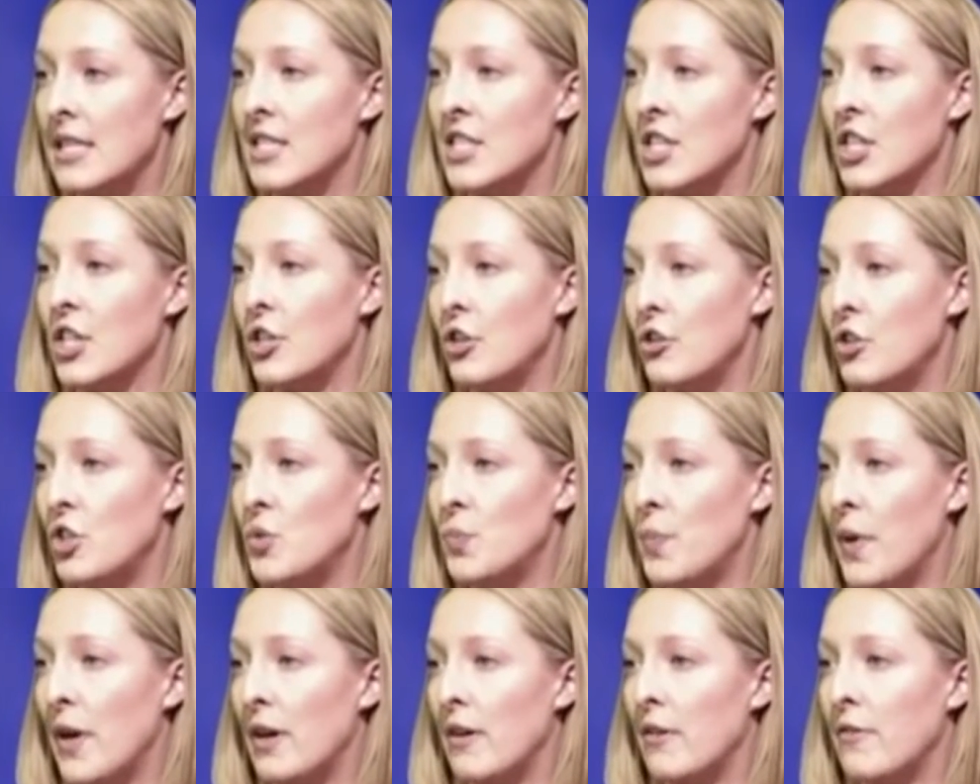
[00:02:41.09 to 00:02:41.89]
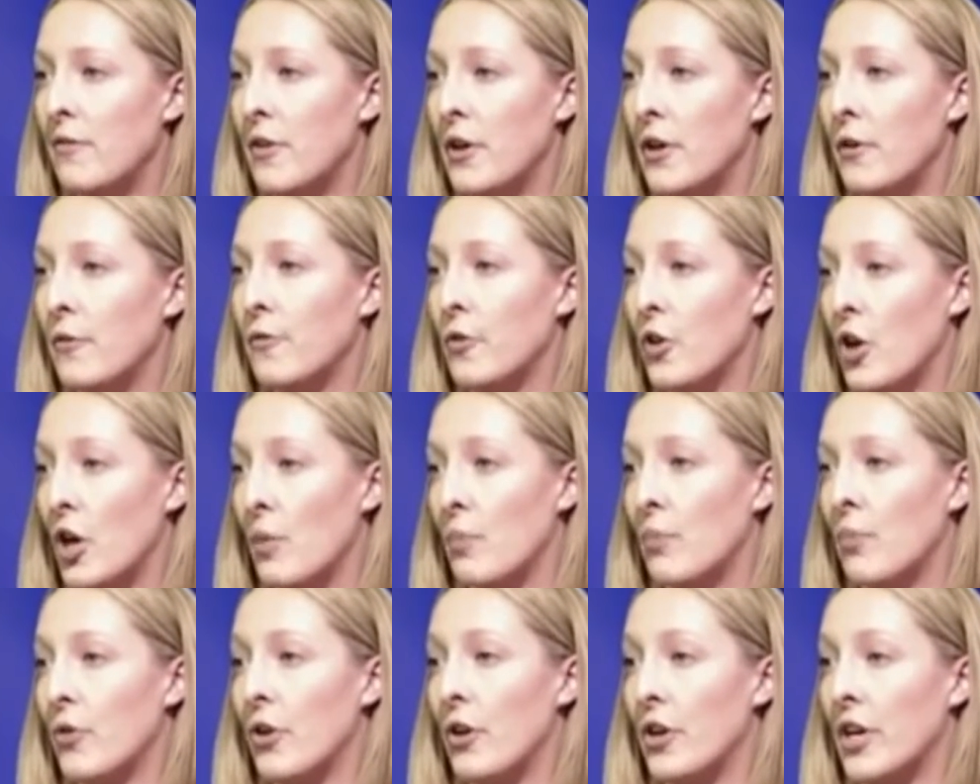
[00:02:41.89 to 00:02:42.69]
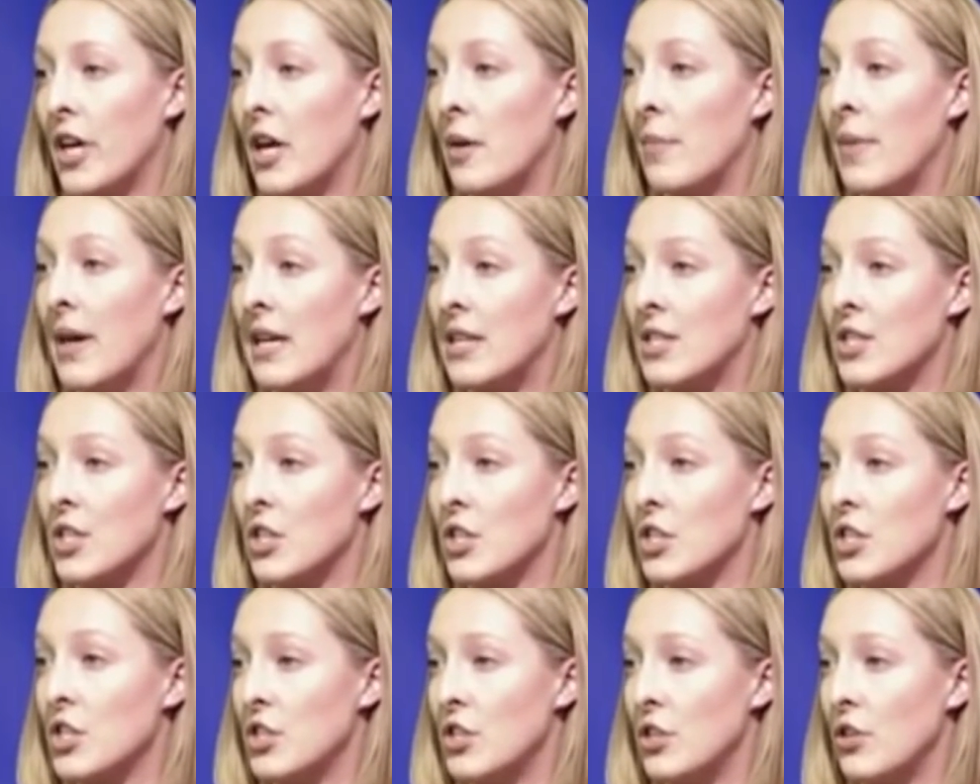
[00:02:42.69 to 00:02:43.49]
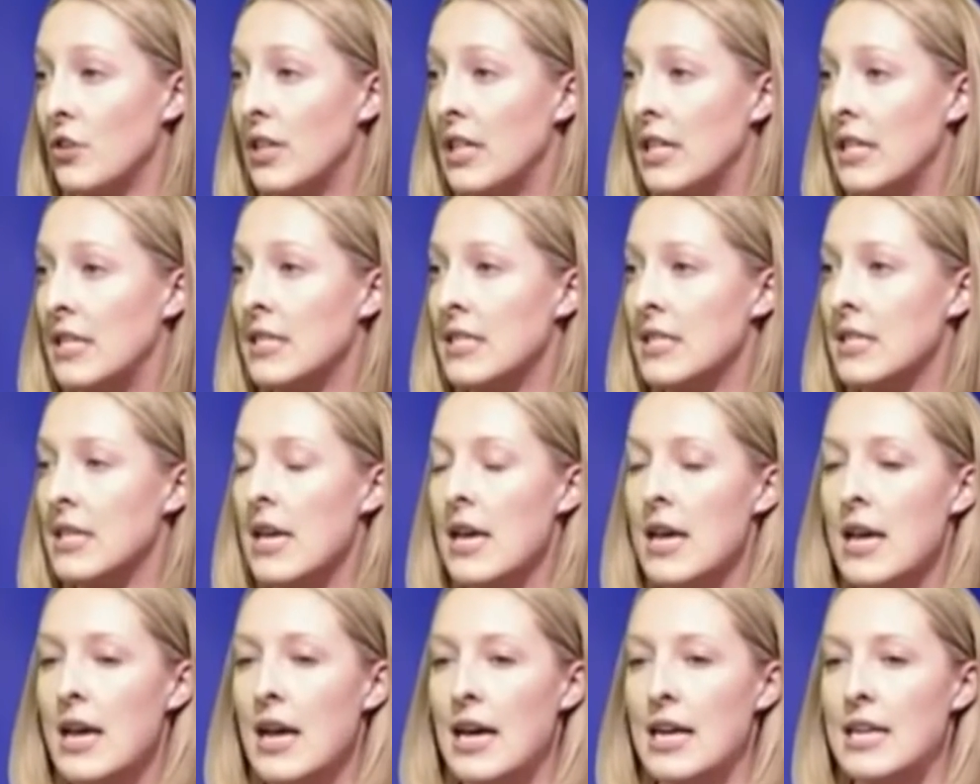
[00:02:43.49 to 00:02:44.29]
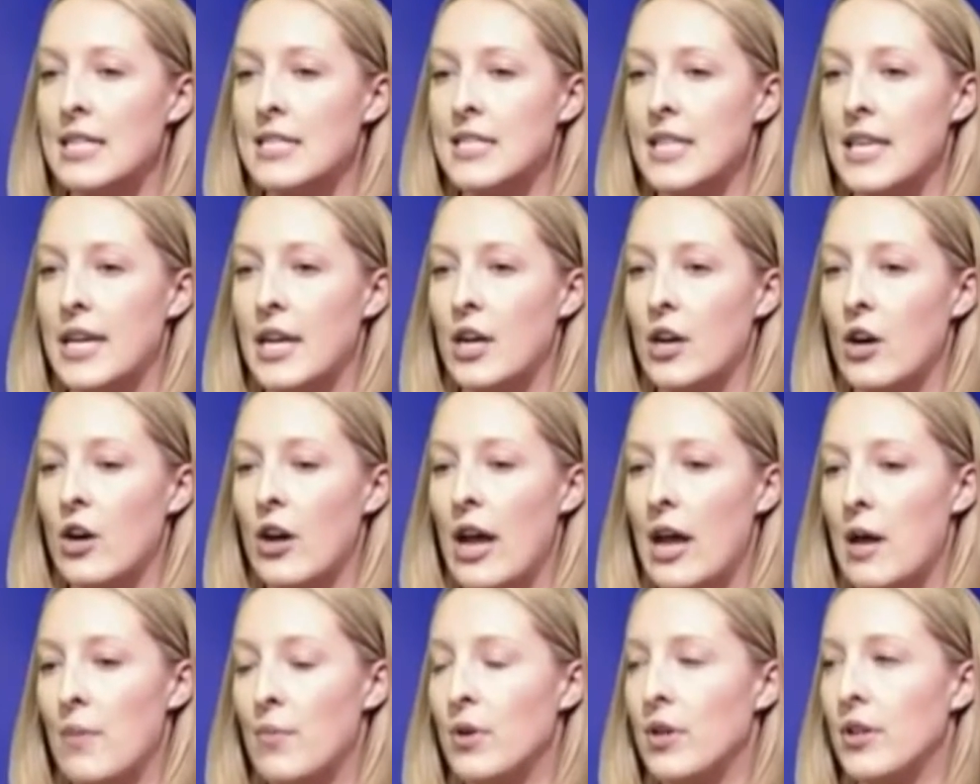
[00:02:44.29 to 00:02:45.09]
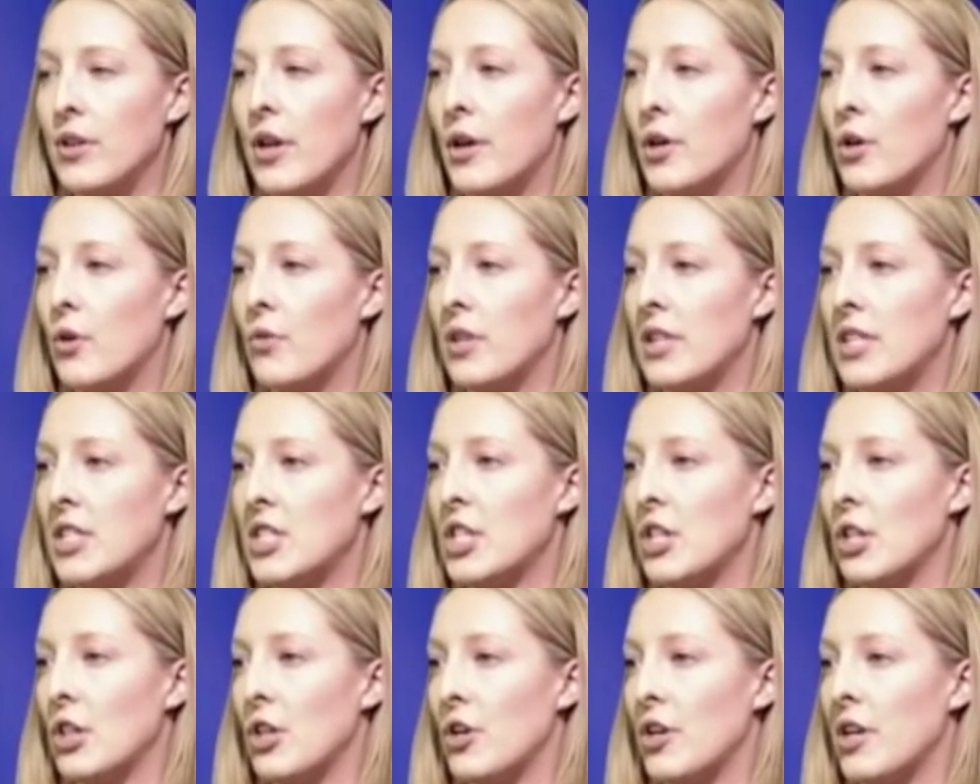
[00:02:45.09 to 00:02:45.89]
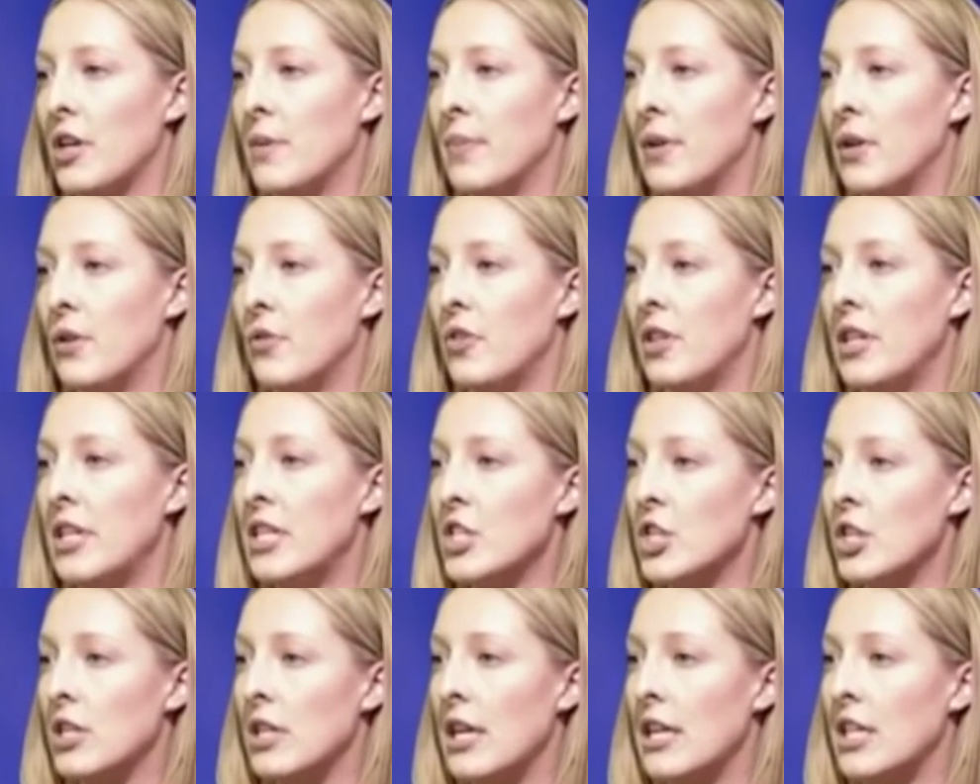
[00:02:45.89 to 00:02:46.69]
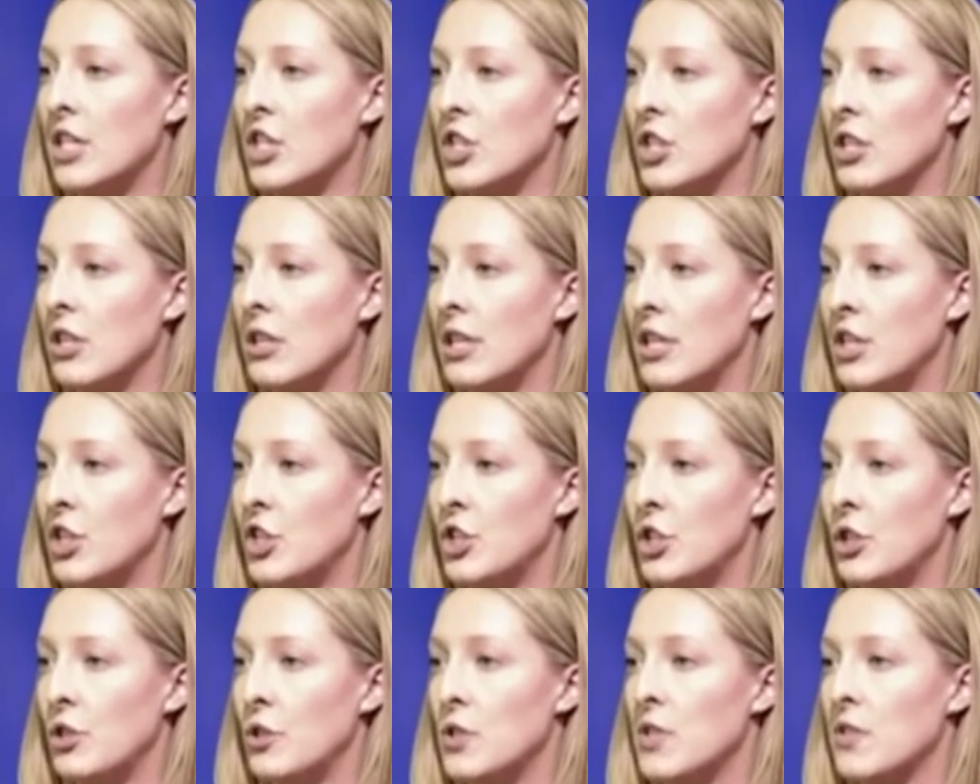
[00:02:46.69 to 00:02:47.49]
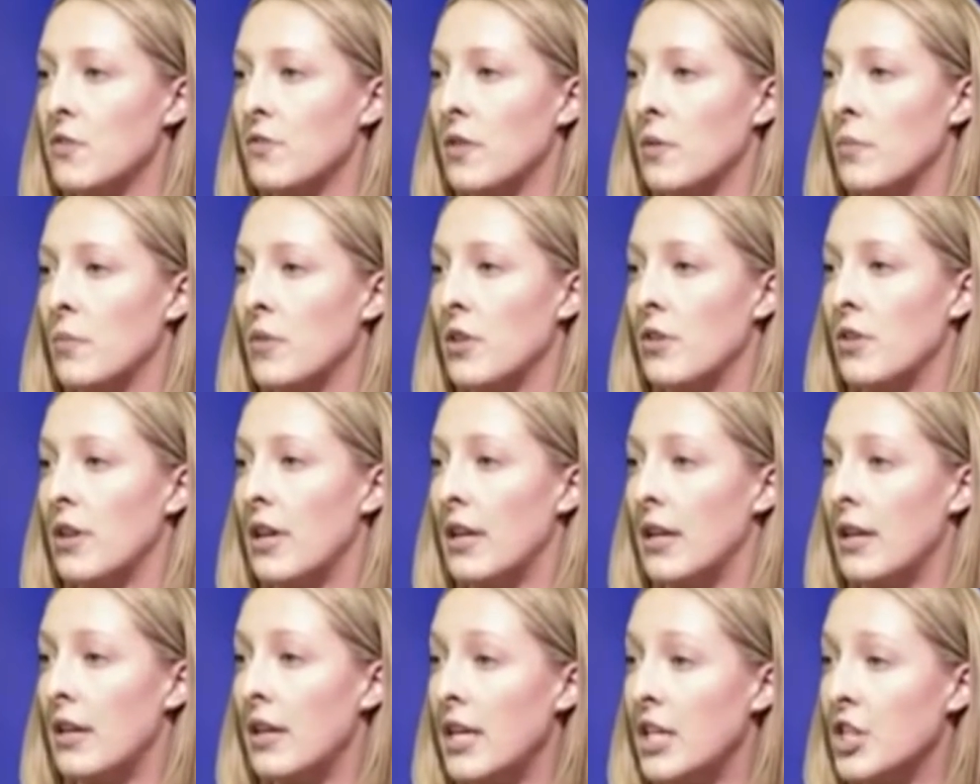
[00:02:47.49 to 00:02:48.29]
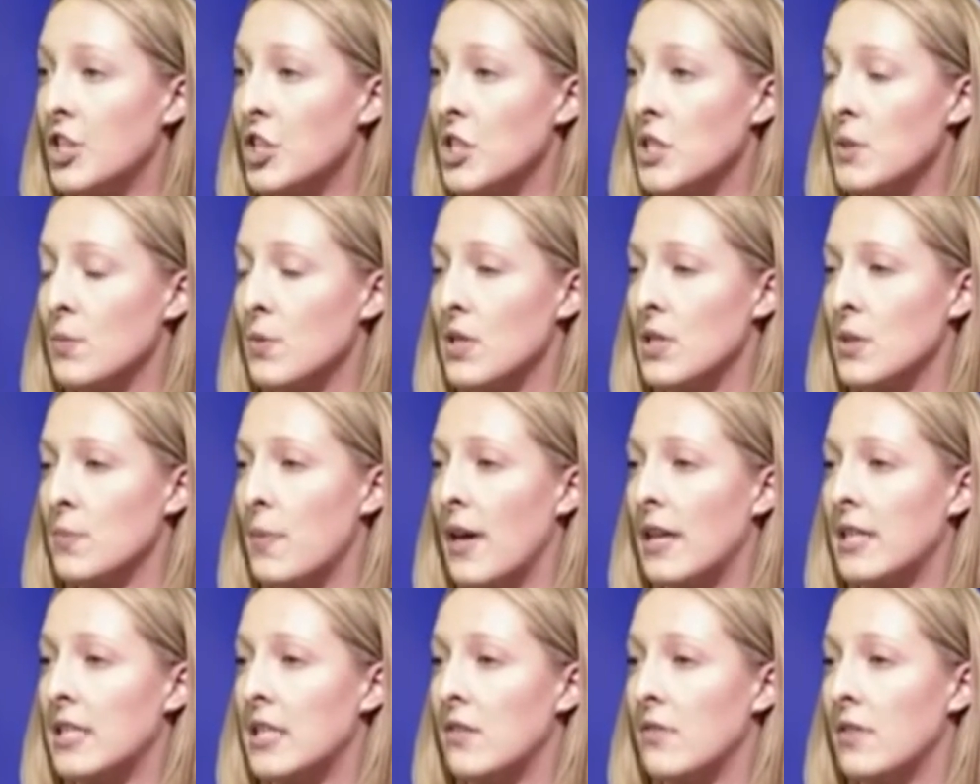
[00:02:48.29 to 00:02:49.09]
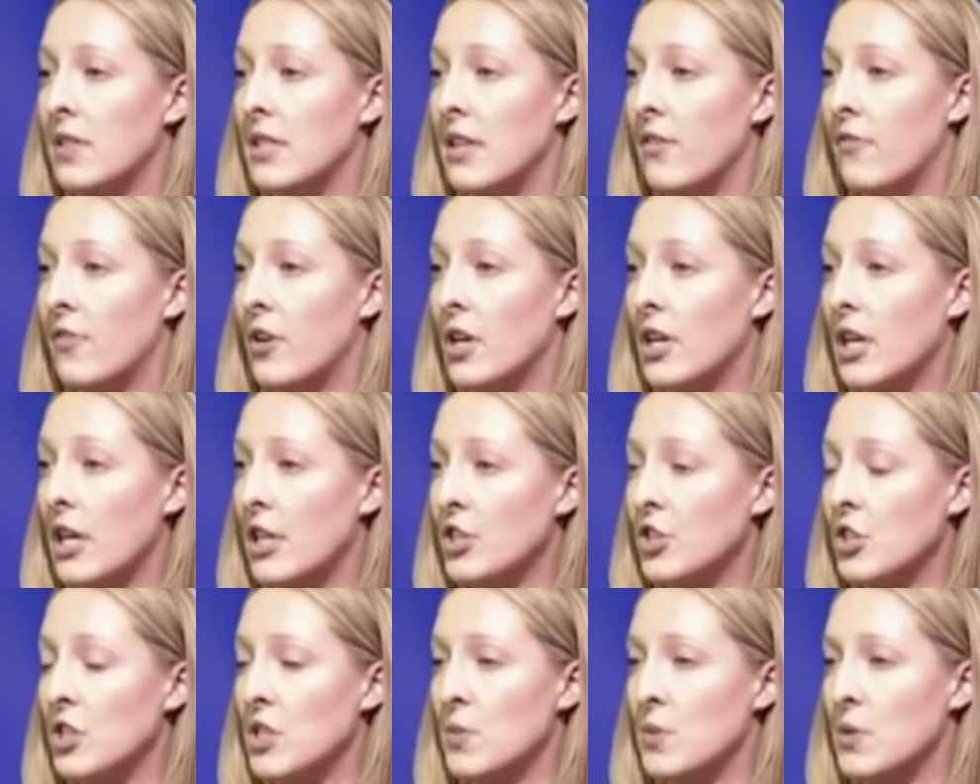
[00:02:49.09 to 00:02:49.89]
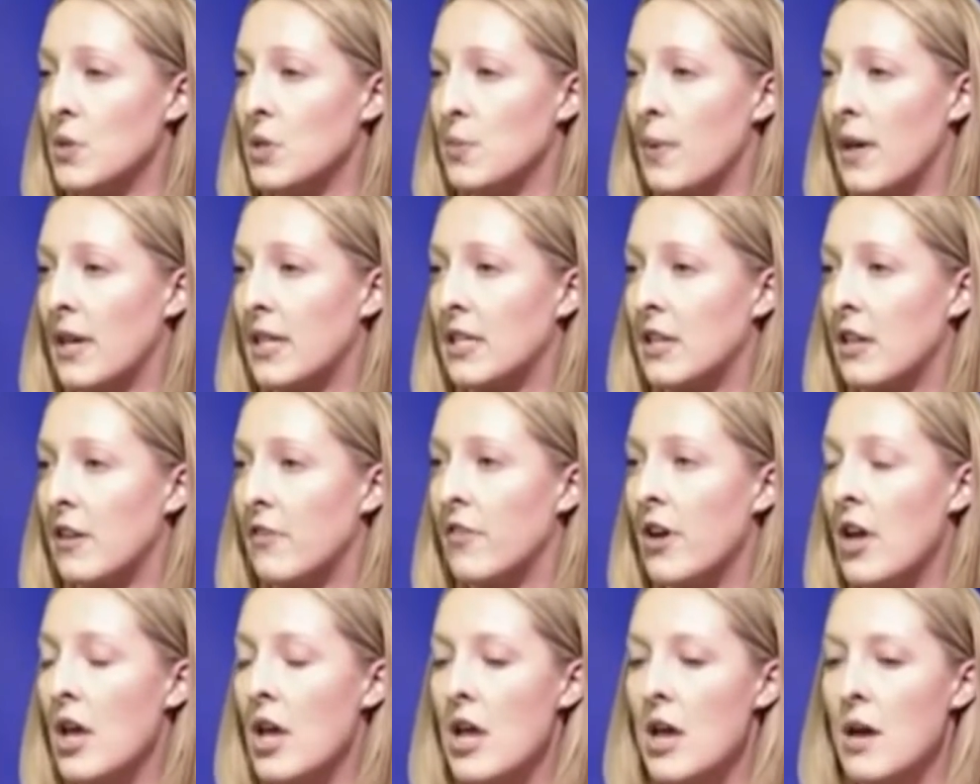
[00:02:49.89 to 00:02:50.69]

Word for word: is a huge benefit for our program as our students, as they are able not only to learn about the international issues from the United Nations perspective and different countries' perspective,